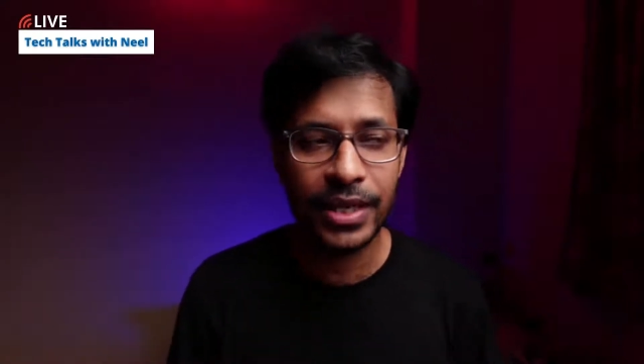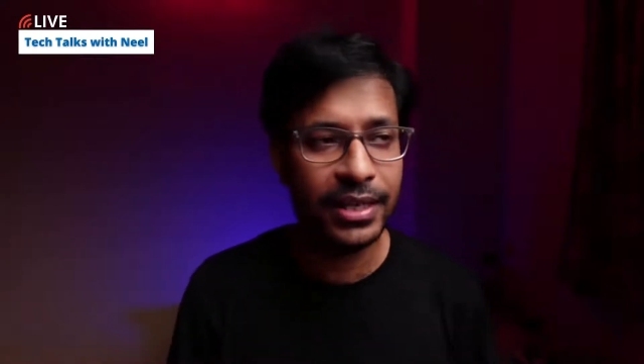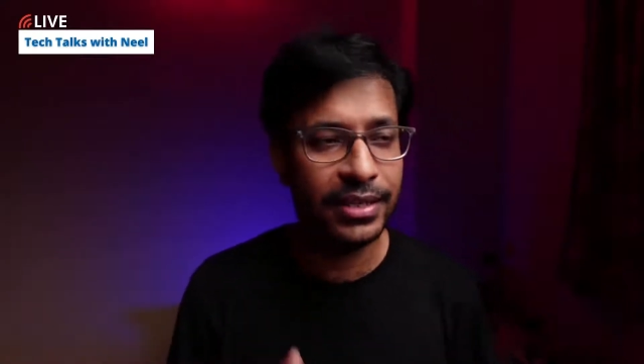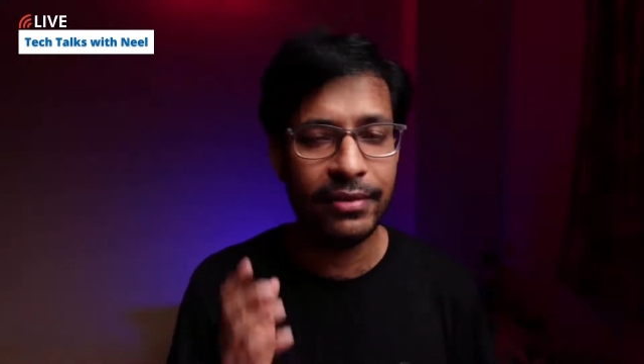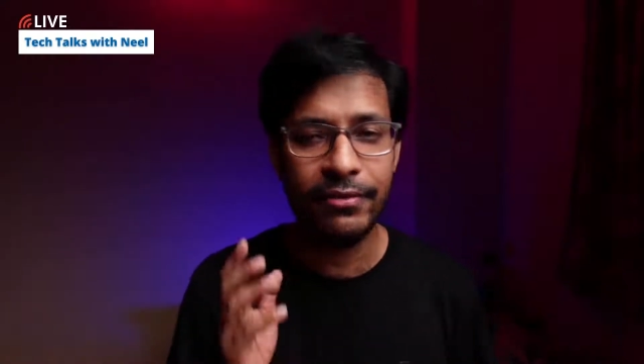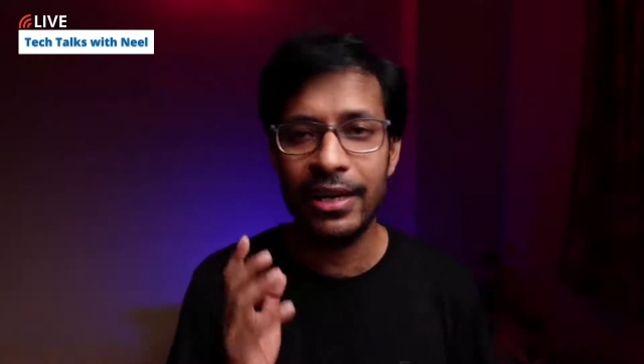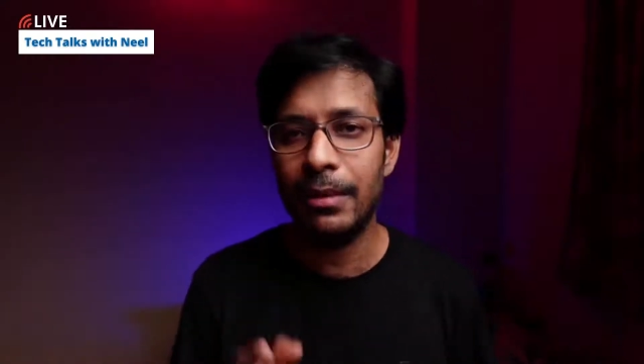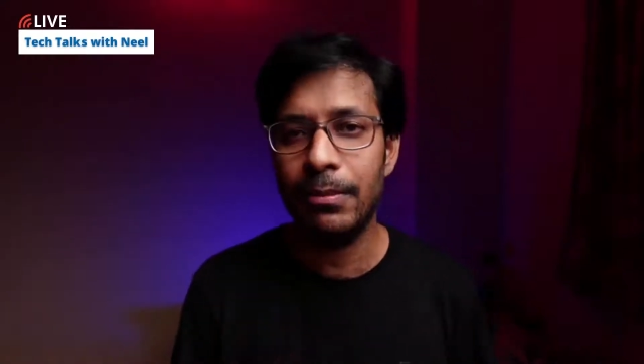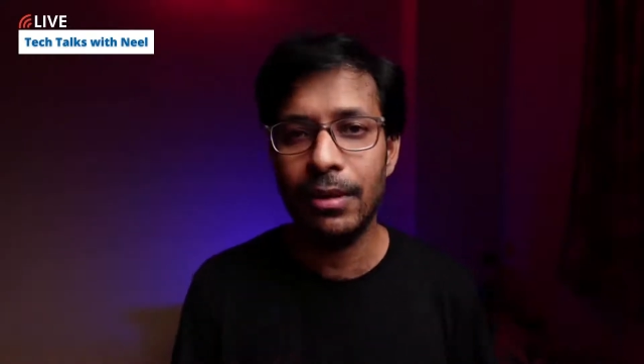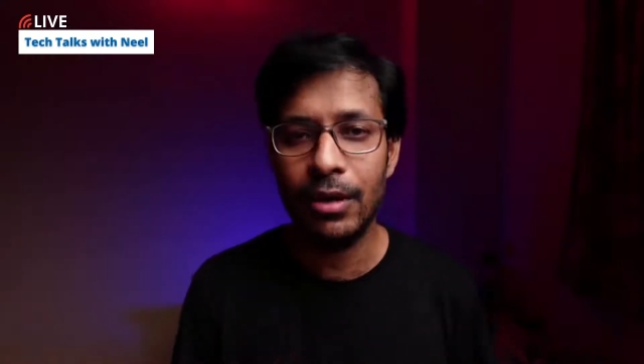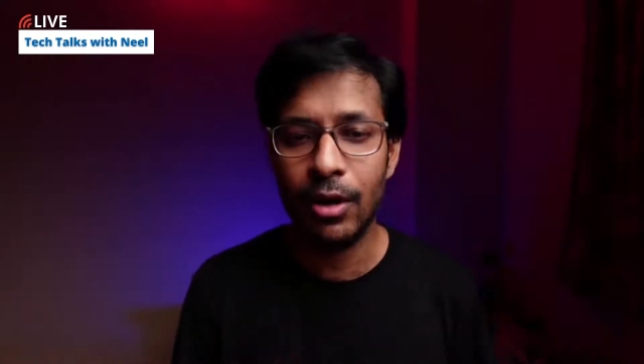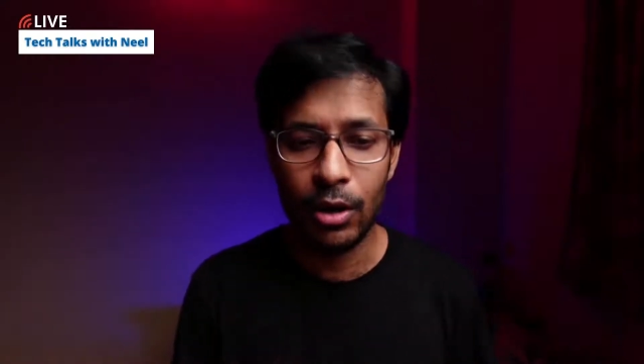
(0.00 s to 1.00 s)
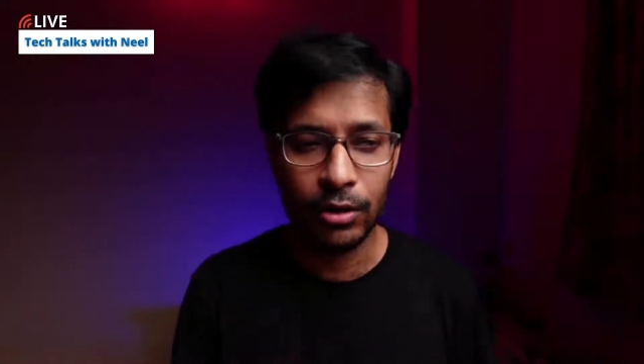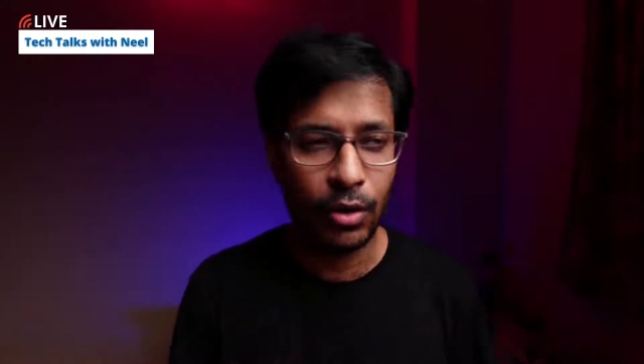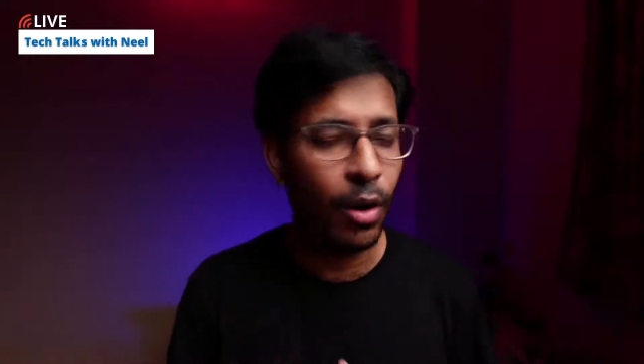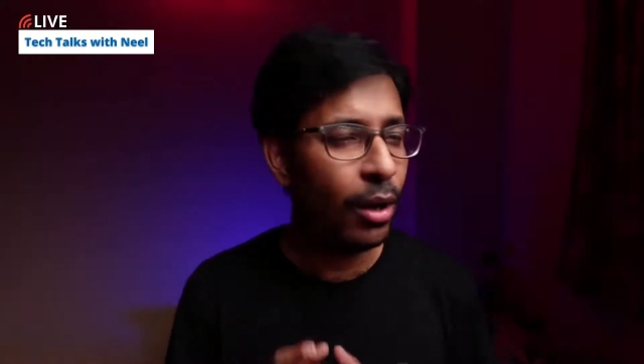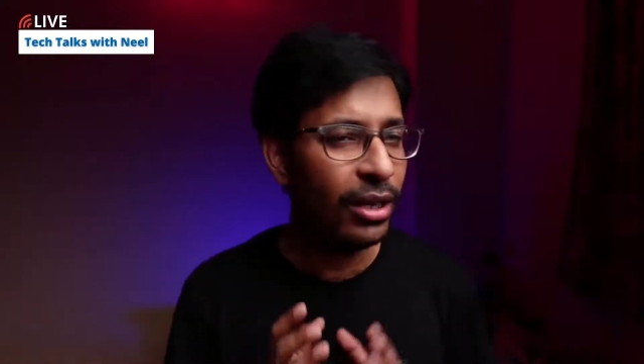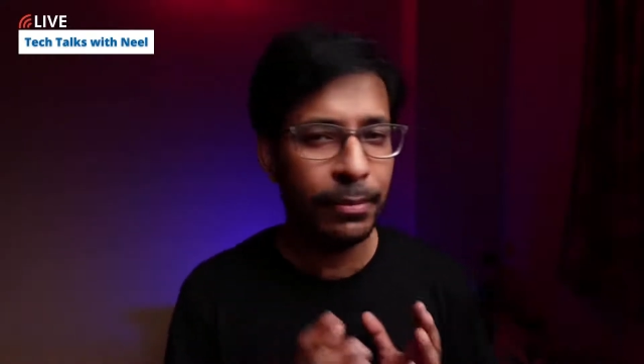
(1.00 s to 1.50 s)
It is available on
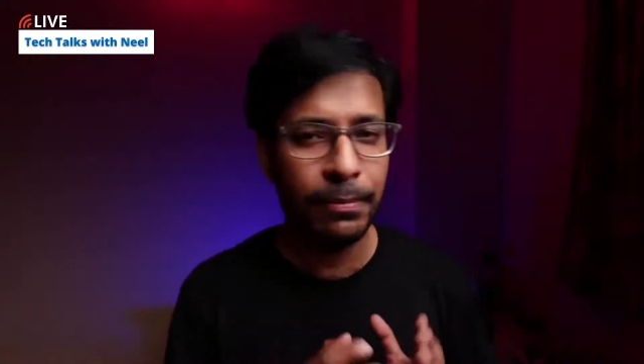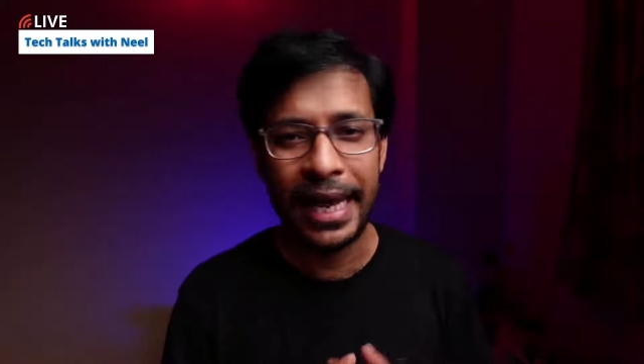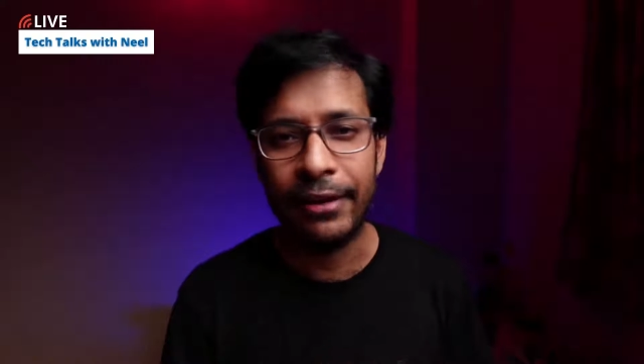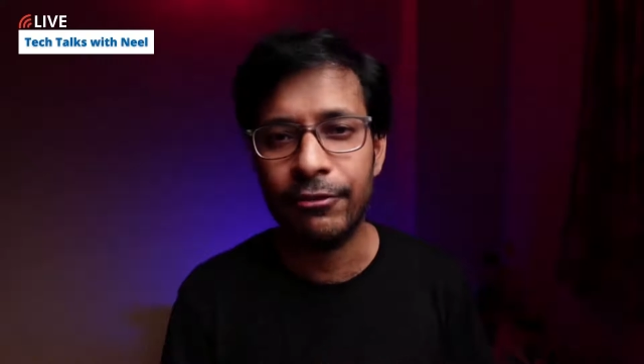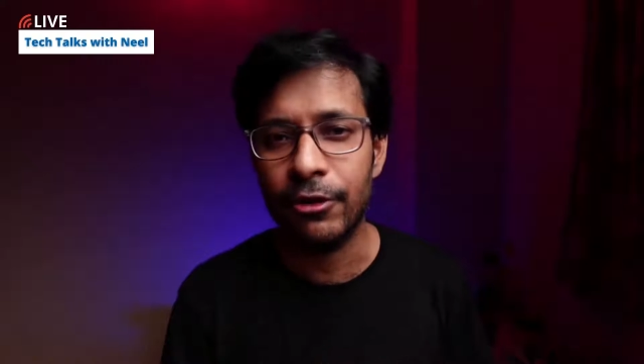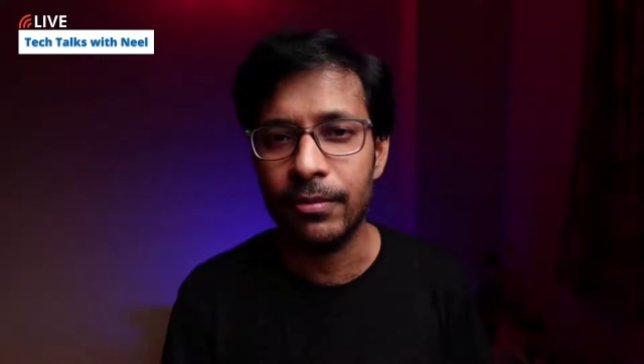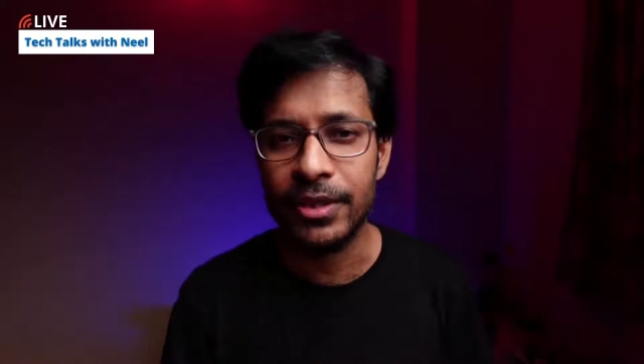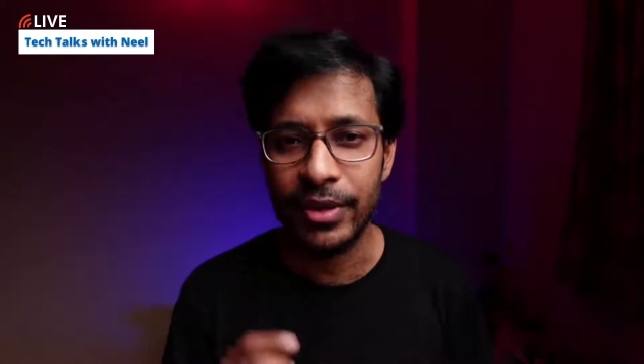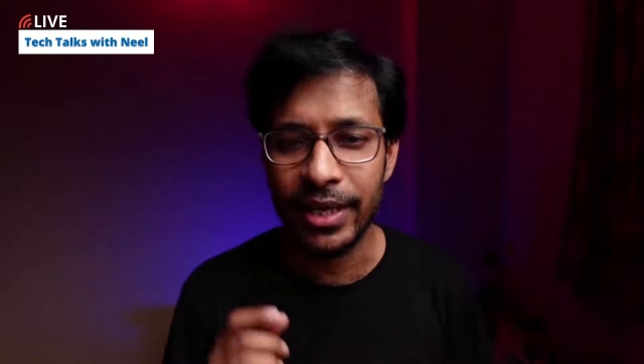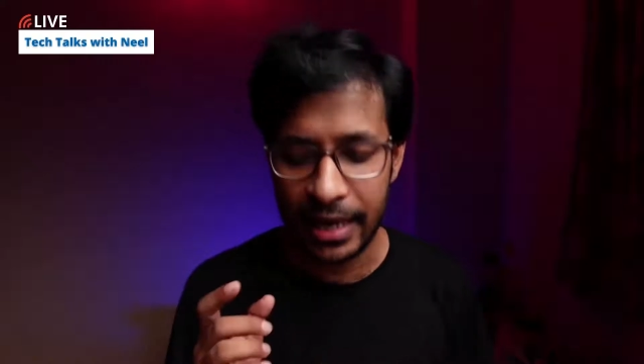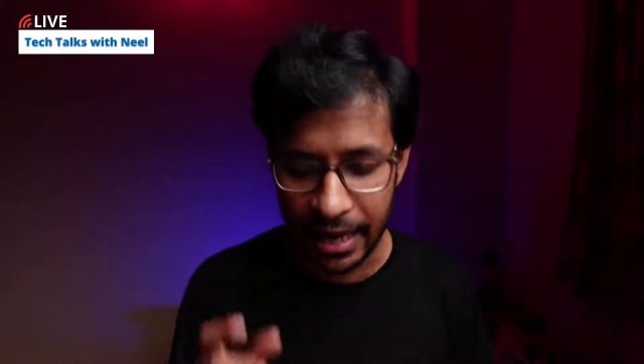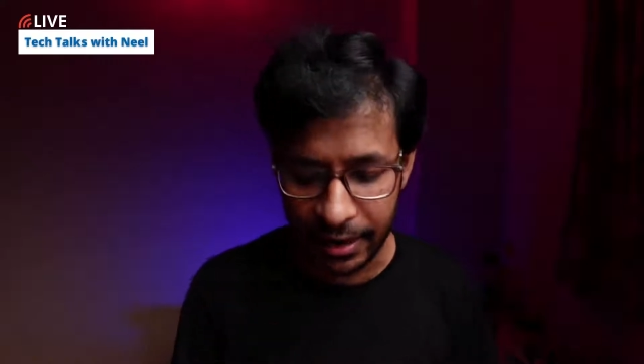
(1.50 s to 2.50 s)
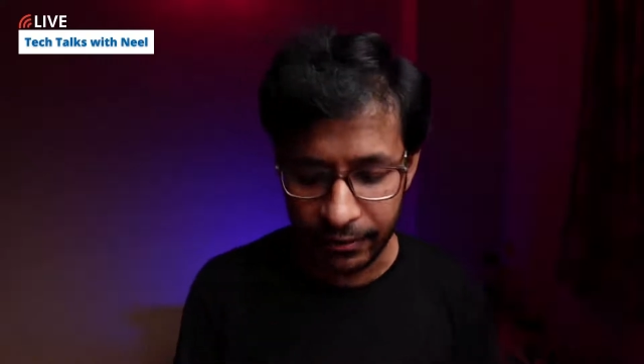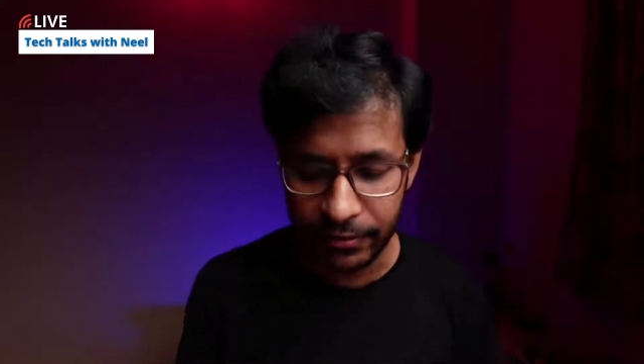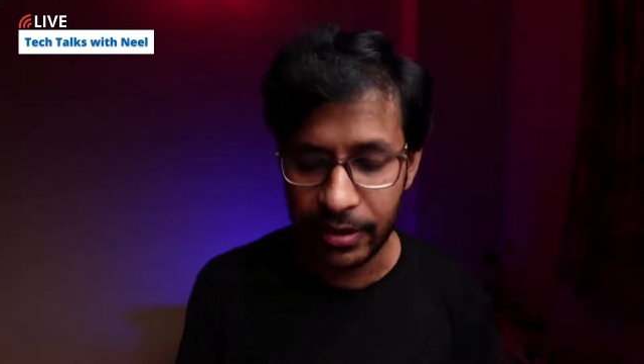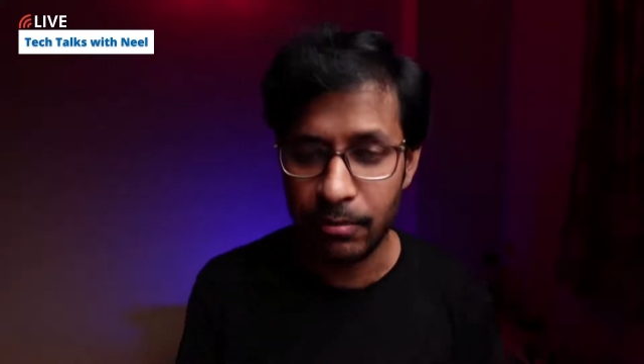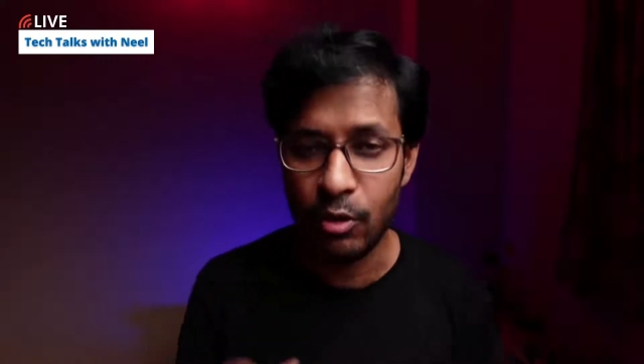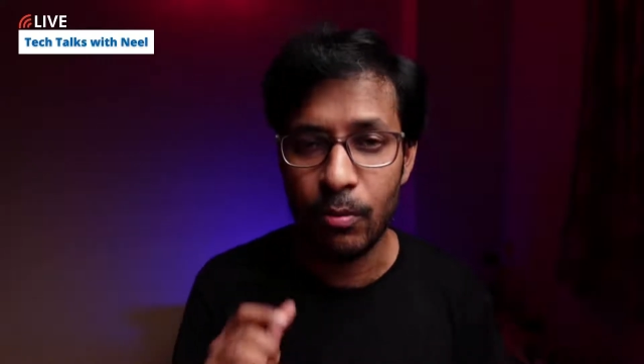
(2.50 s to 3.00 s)
all the platforms. You can
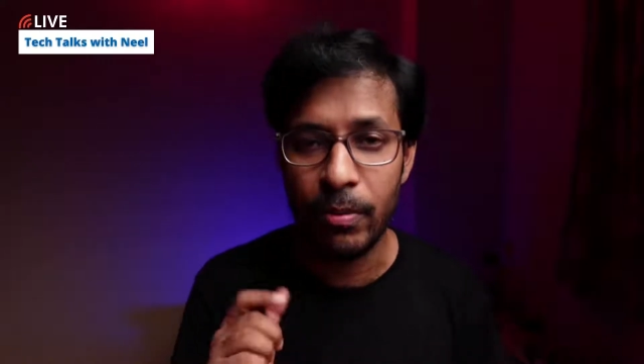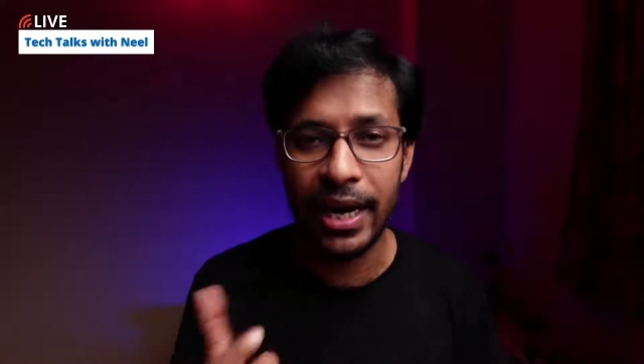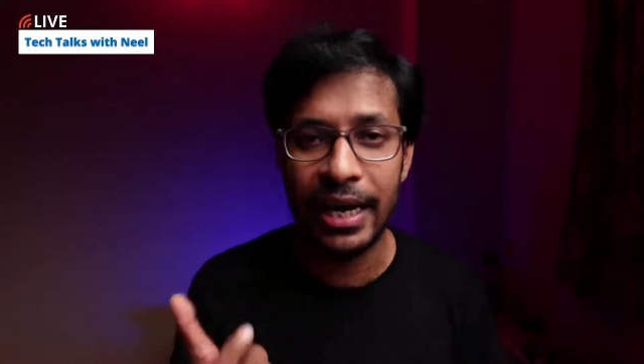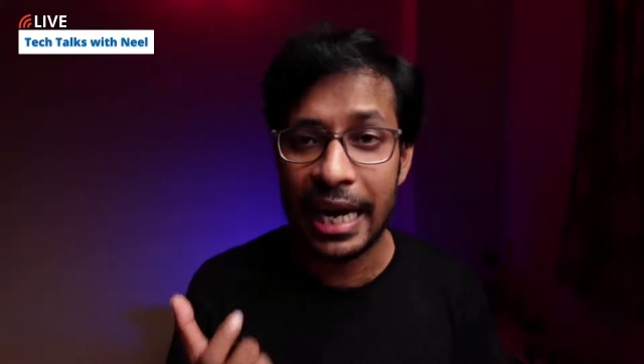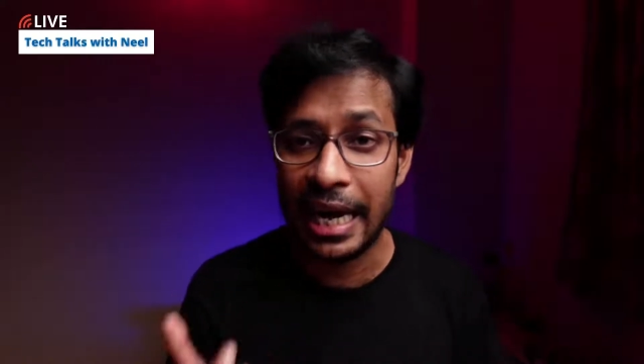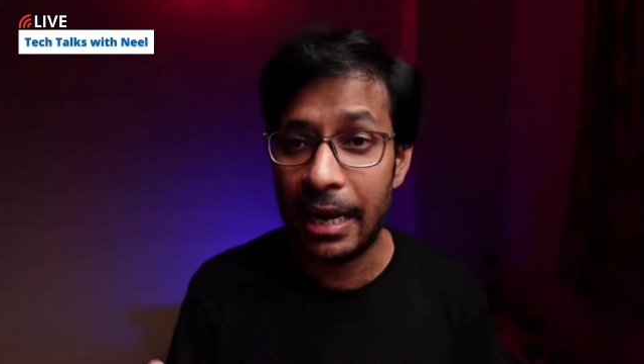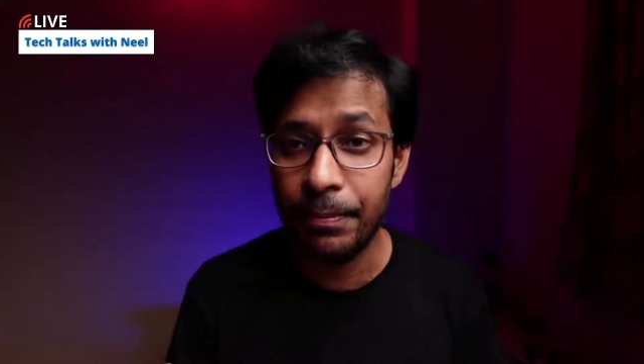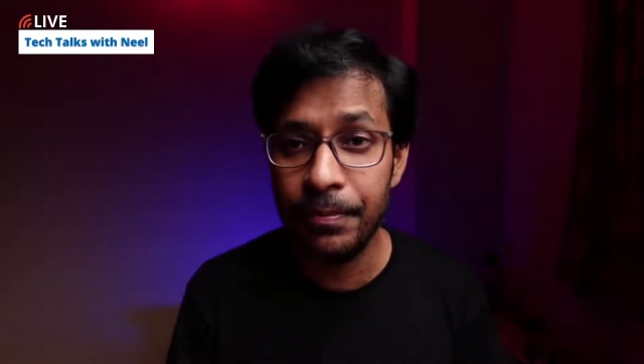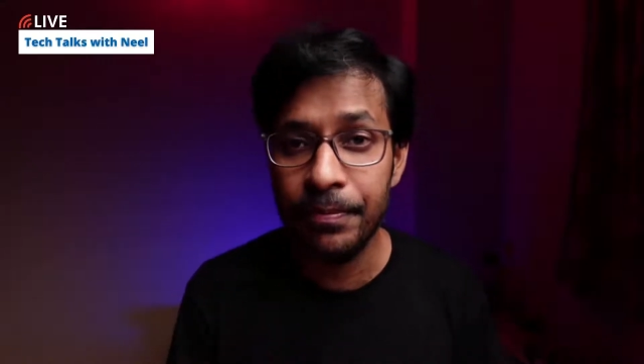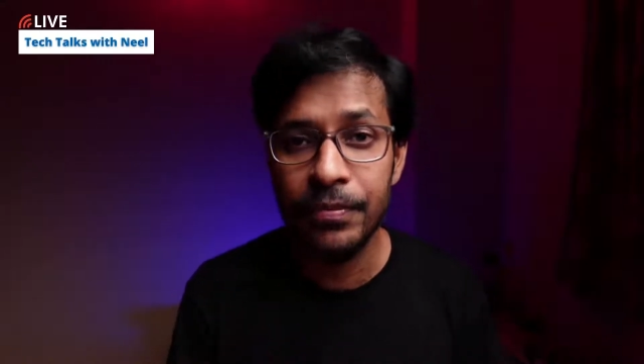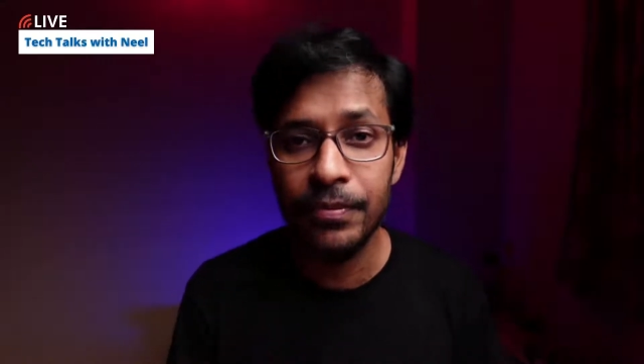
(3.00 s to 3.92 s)
have the mobile app,